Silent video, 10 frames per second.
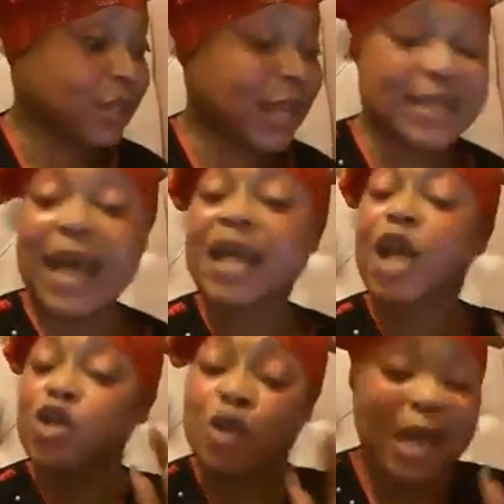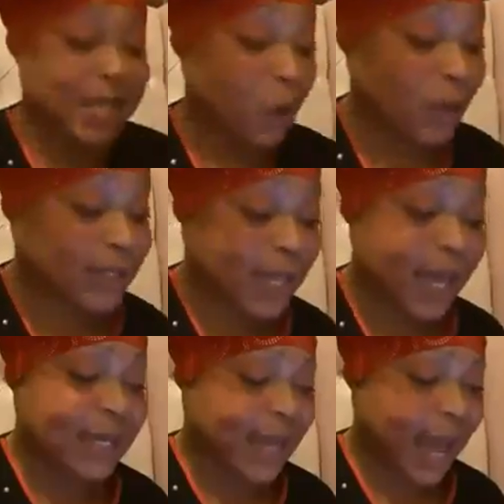You understand? So as I
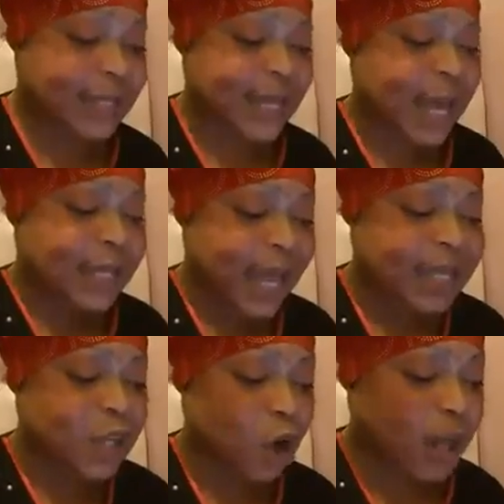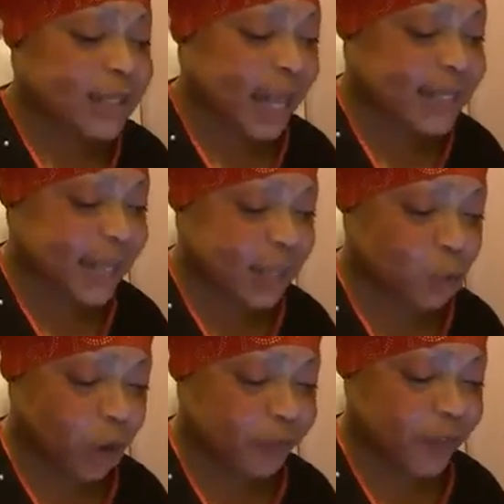was saying, guys, then the court then
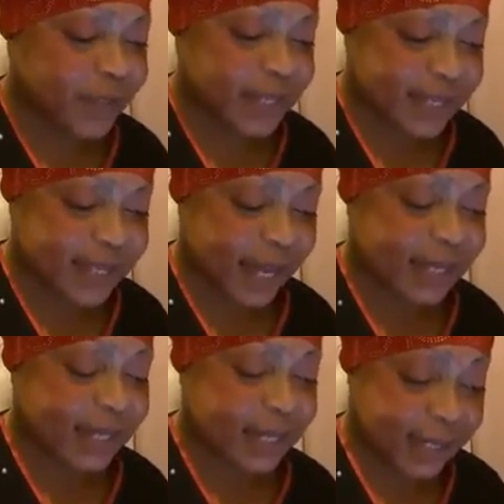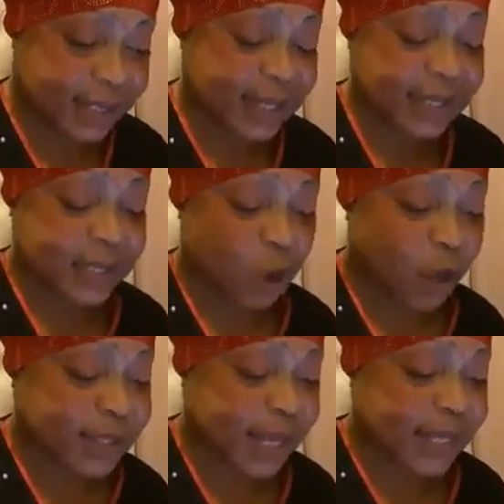said one thing. They decided,
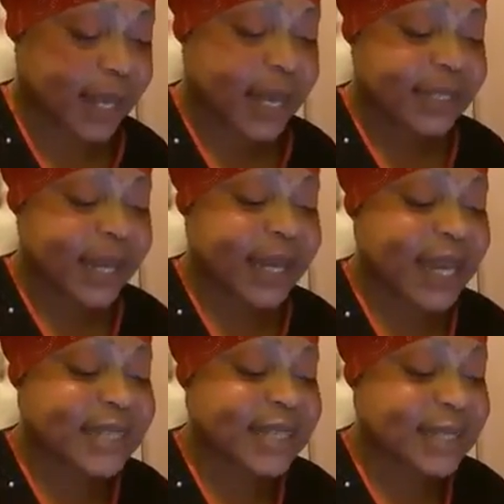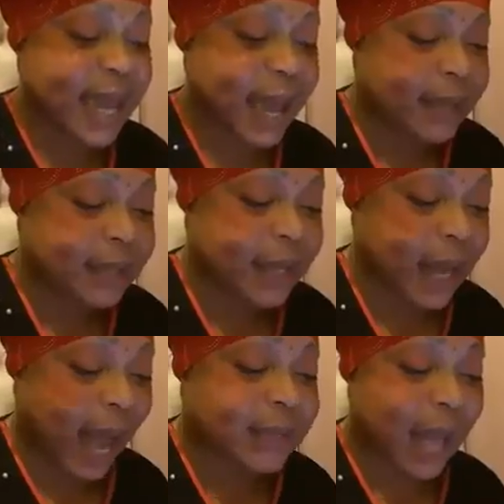the court said, the case is
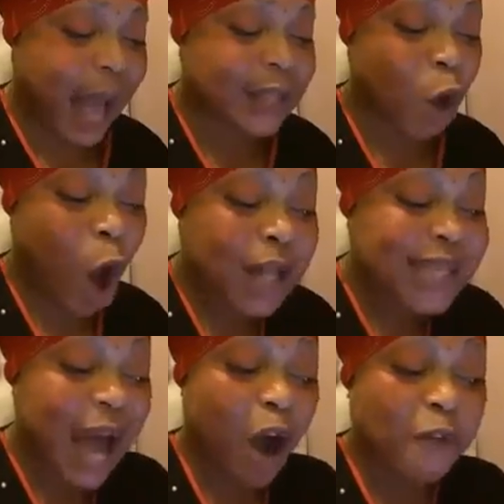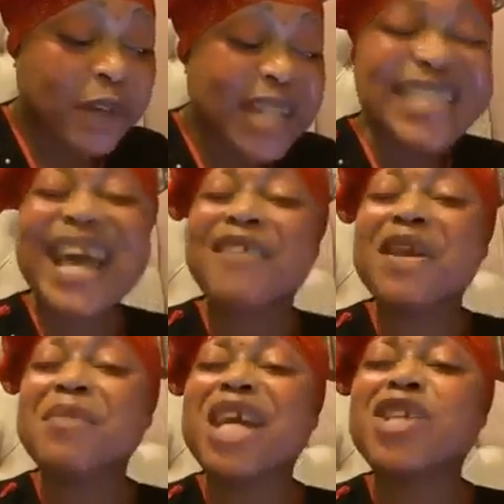an order of
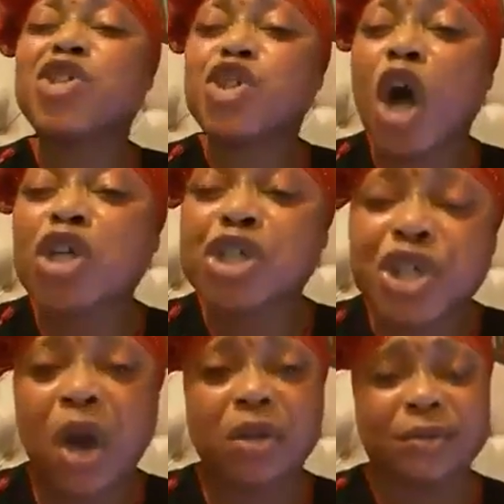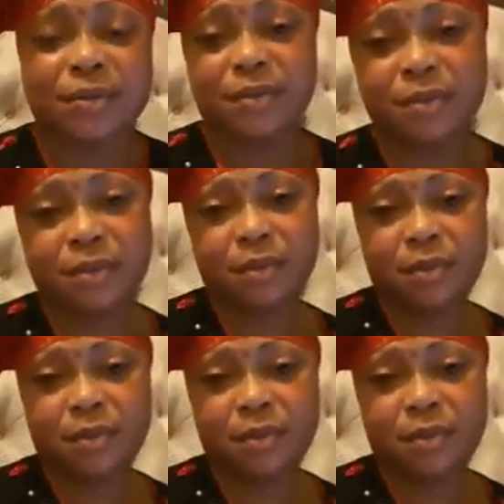interim injunction.